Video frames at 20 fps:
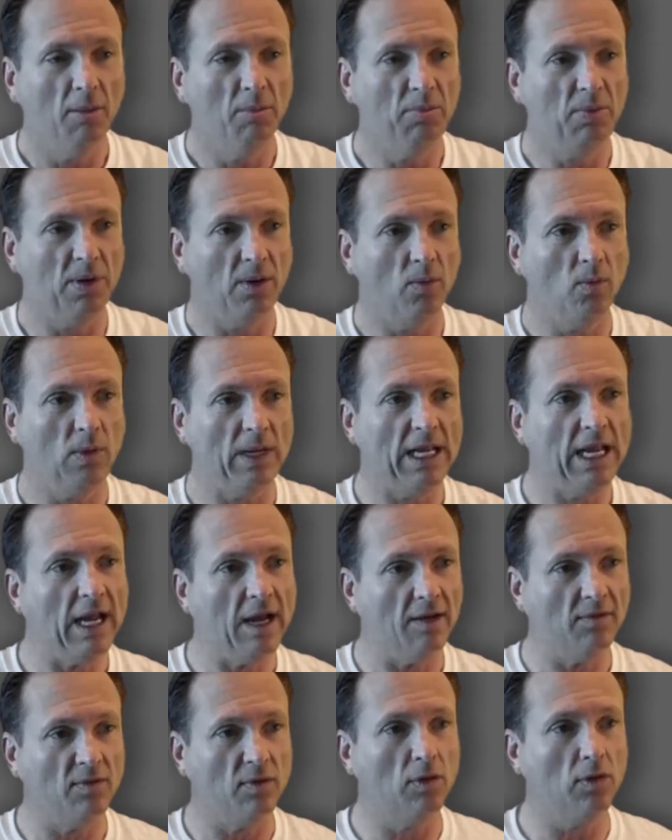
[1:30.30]
But we
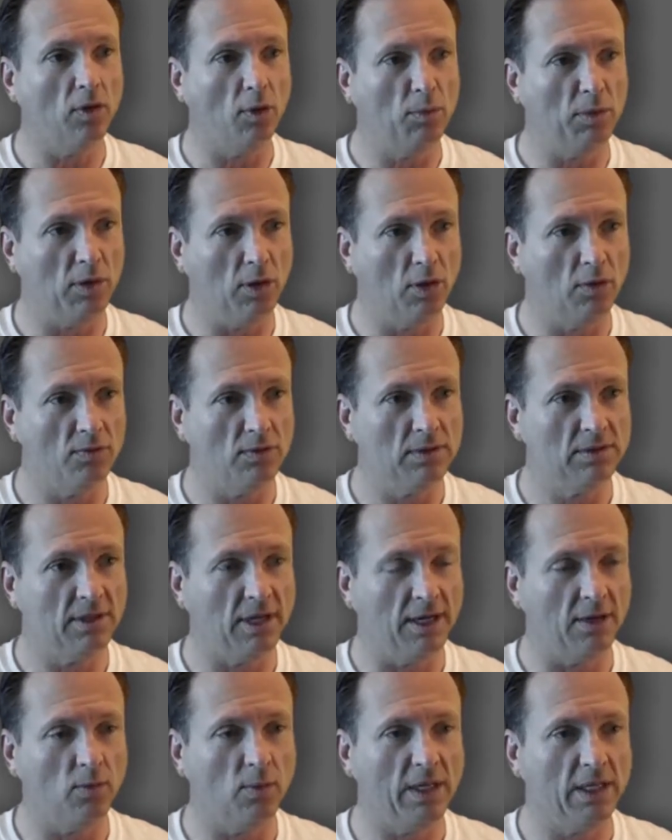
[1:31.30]
have global
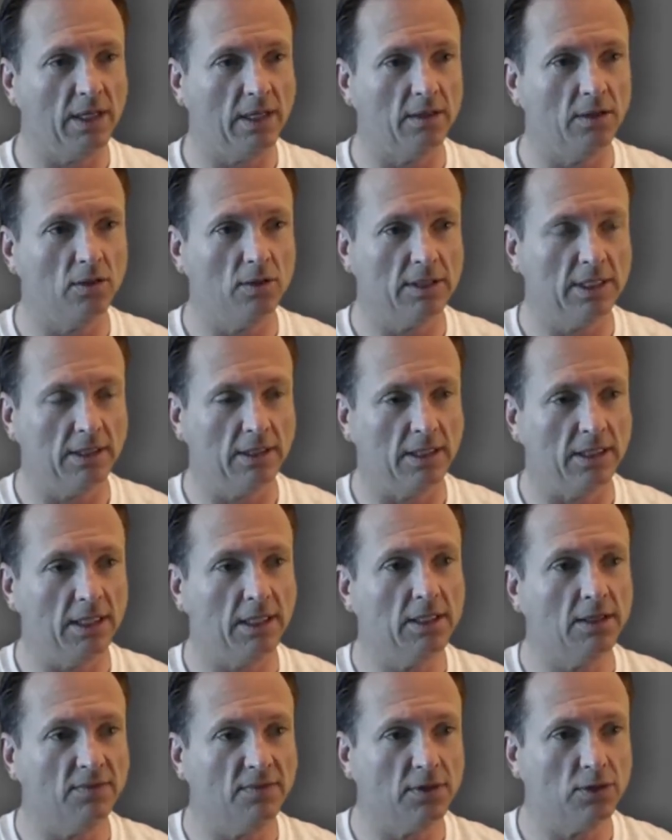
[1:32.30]
oversight, and we can look at an
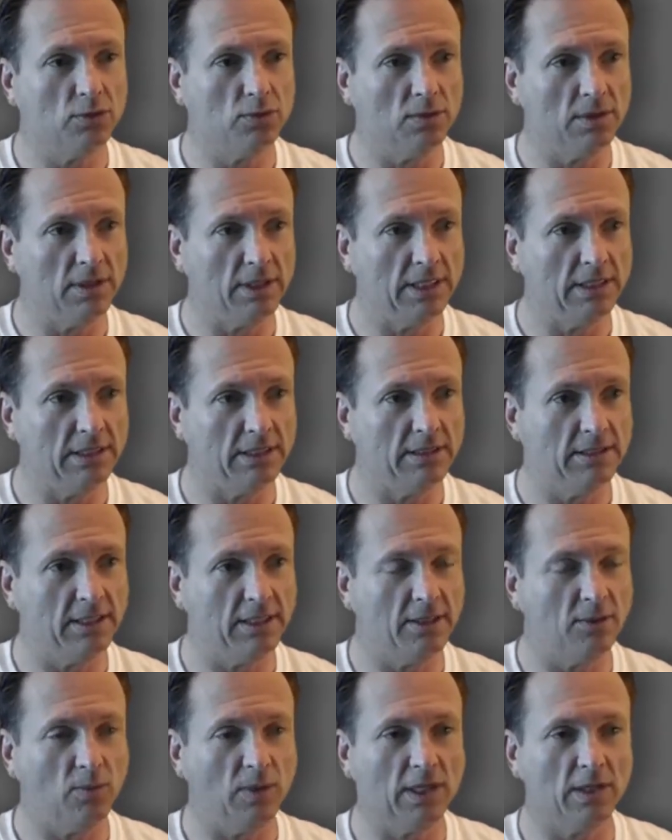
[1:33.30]
individual
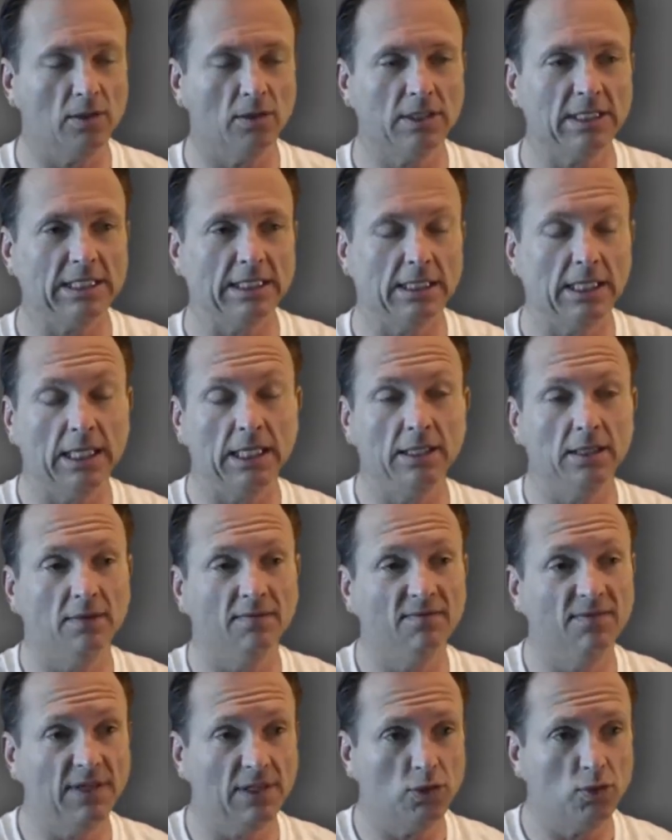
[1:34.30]
entity, we can look at an
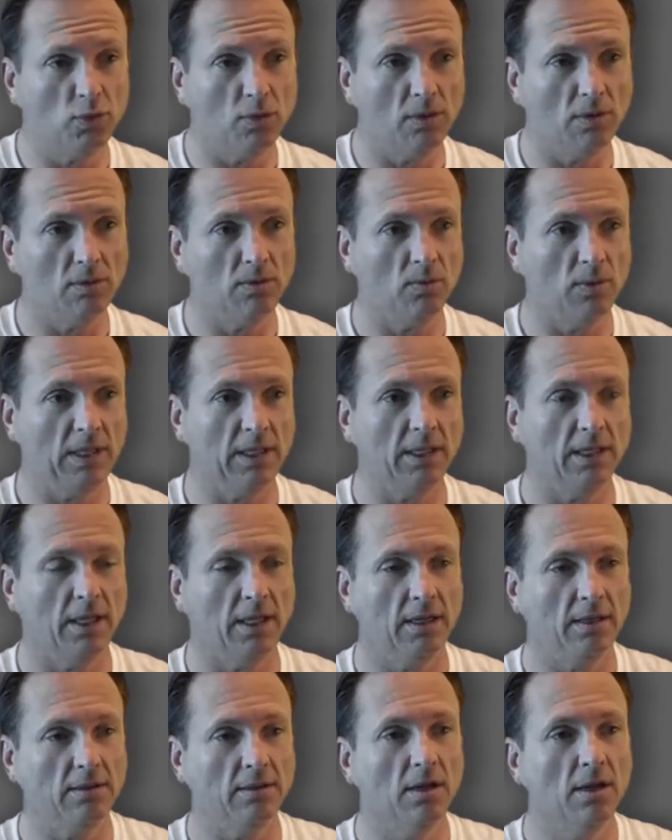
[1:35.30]
individual, we
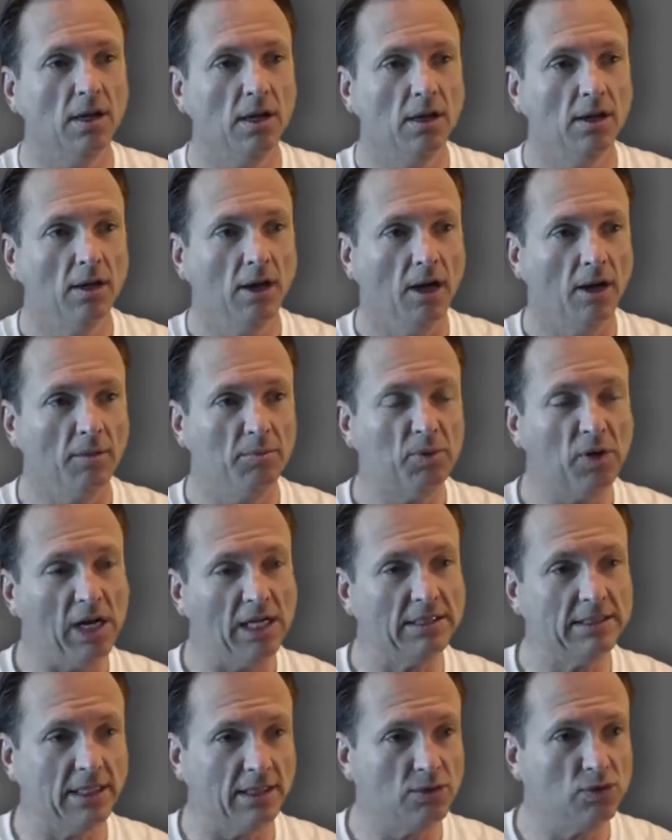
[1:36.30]
can
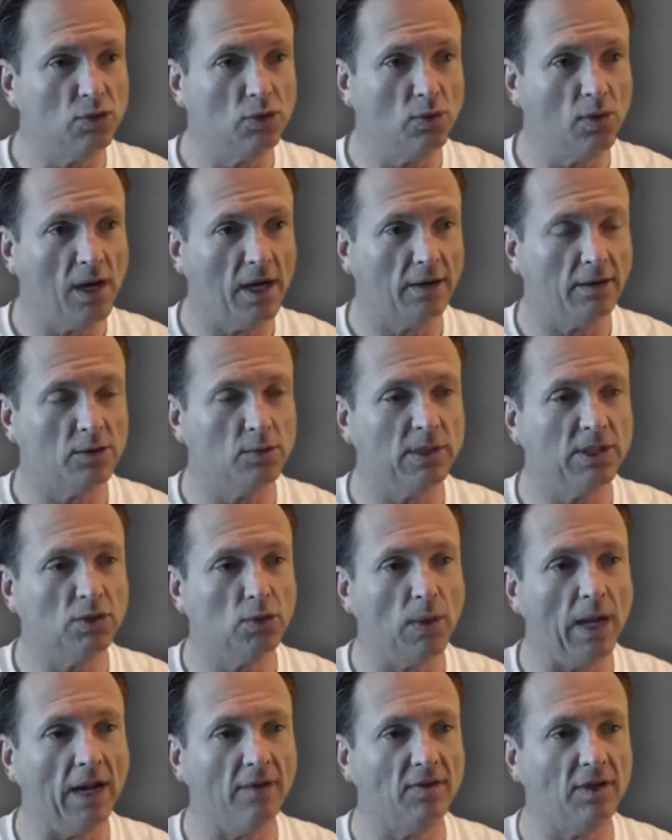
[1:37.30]
process new hires, we can
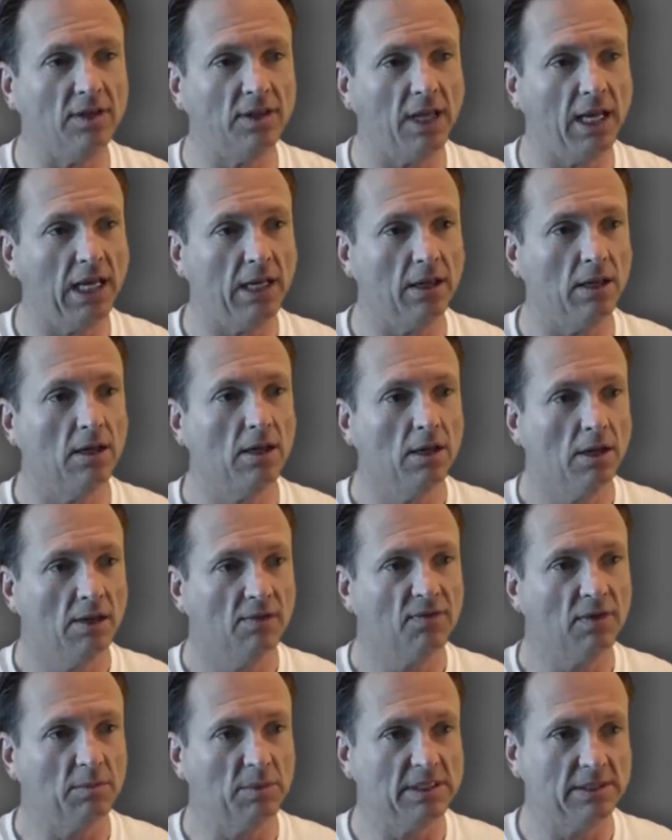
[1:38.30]
do everything
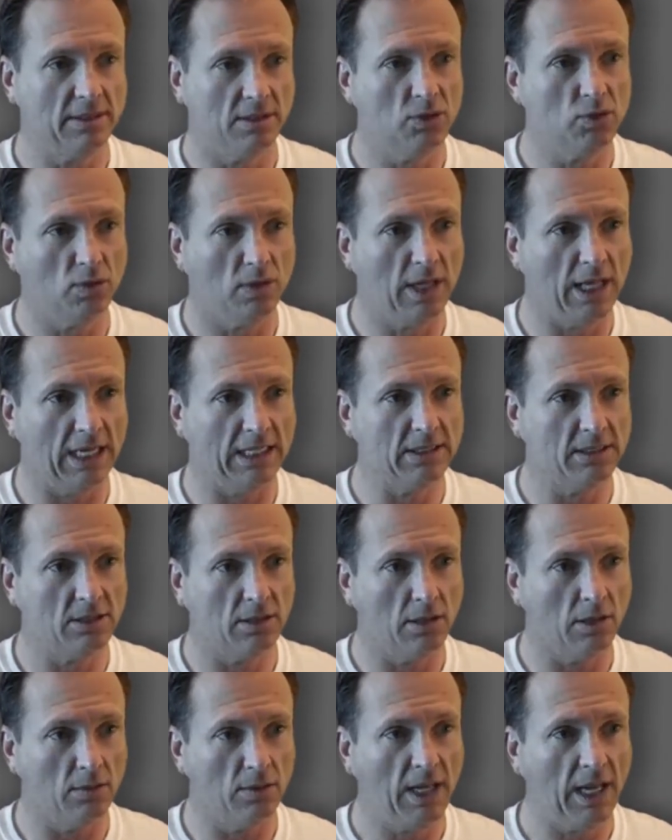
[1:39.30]
from a
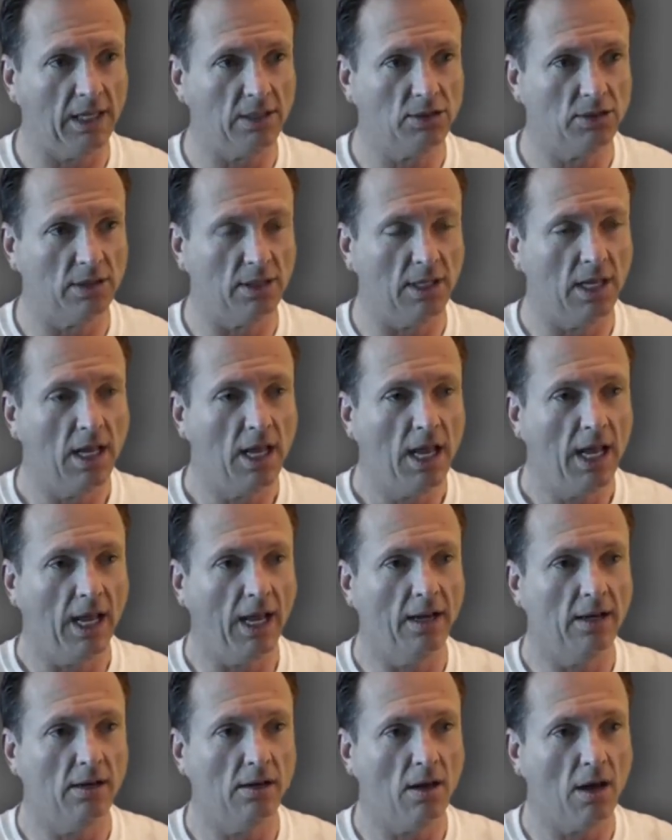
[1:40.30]
centralized location
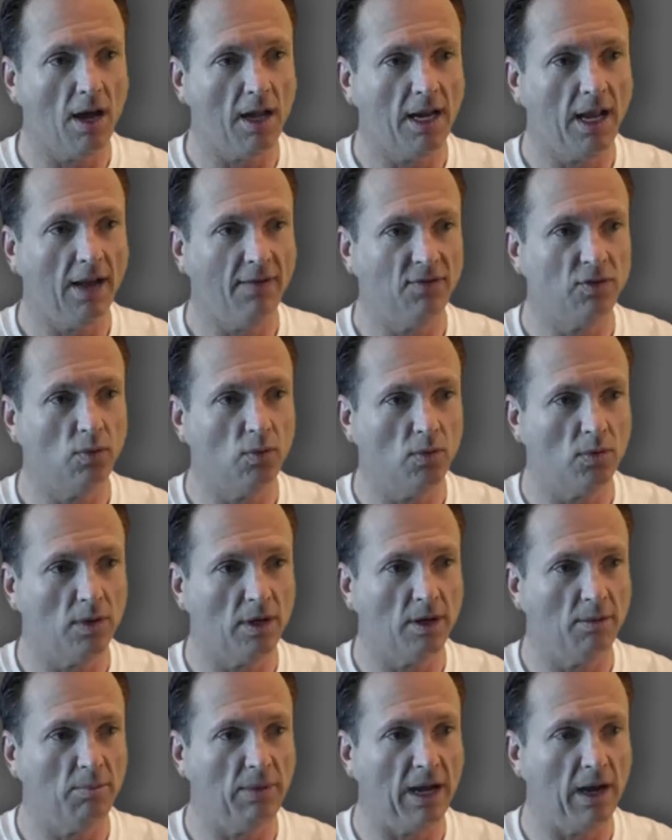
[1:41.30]
and not have to
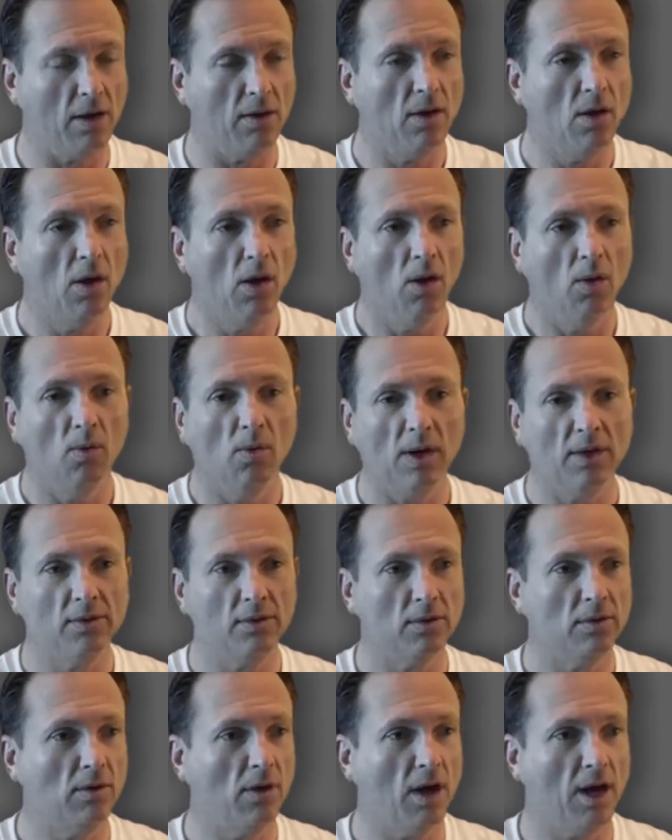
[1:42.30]
worry about
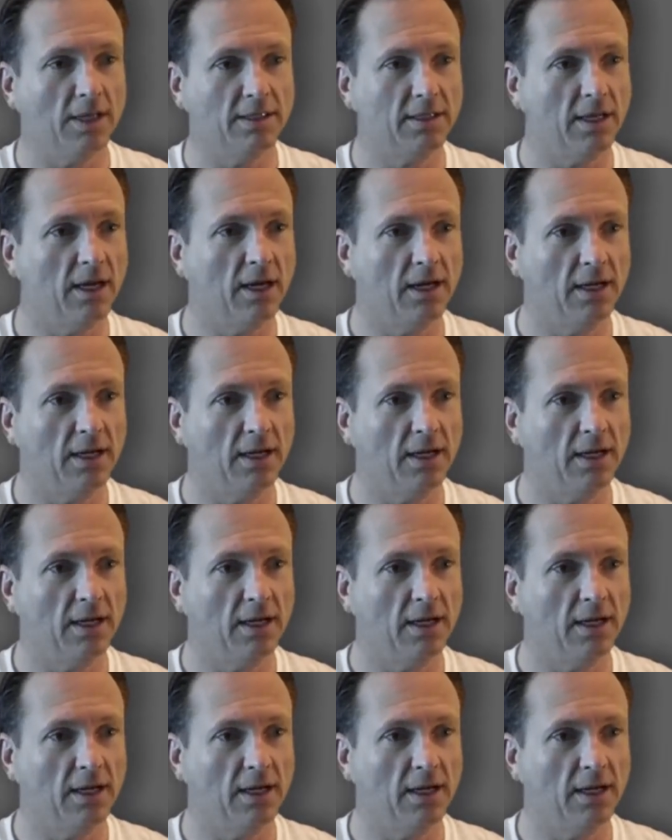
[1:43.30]
whether or not